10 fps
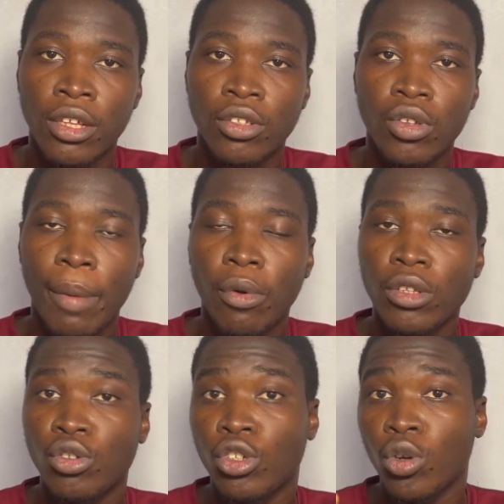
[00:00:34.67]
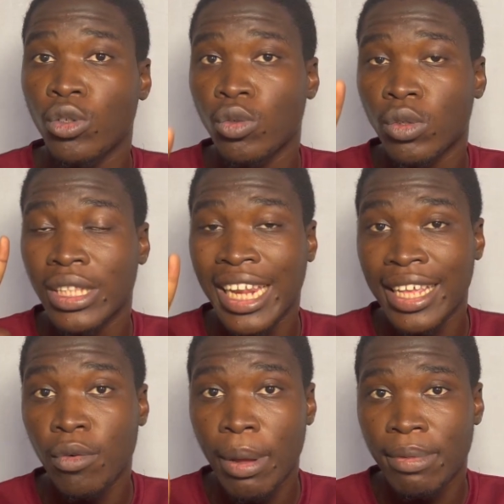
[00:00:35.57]
So I'm going to show you
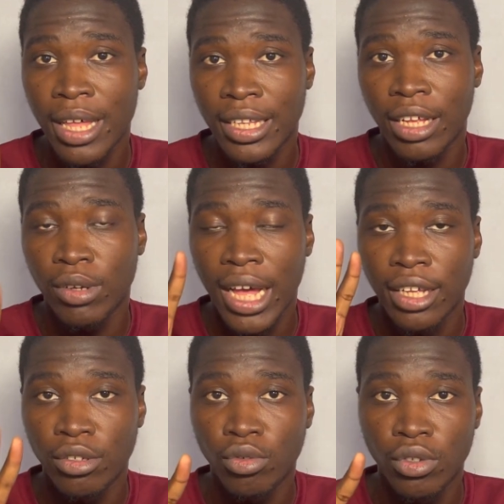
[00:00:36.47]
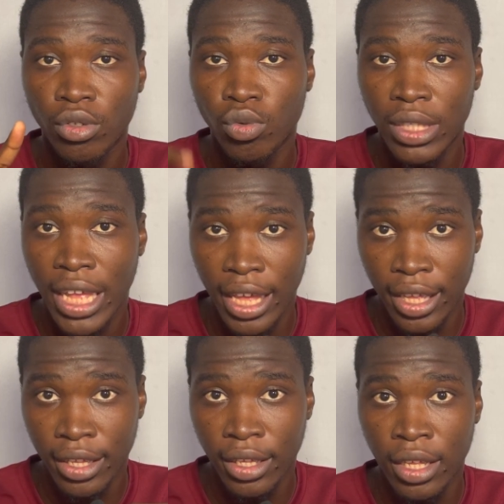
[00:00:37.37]
3 websites that you can use today
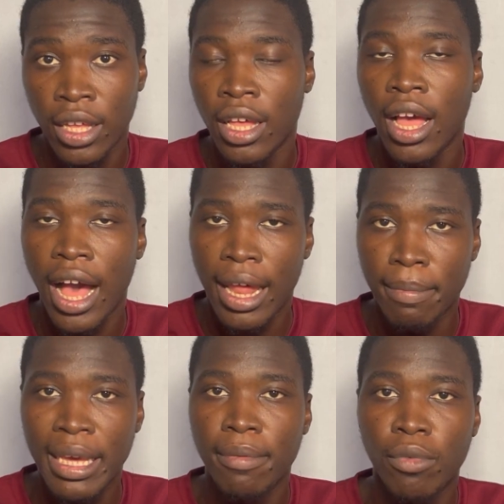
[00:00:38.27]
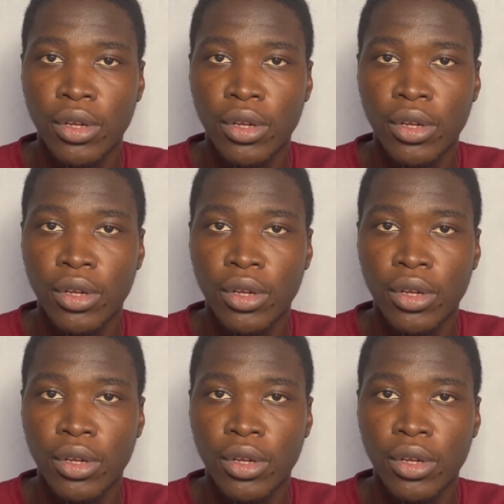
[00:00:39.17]
and make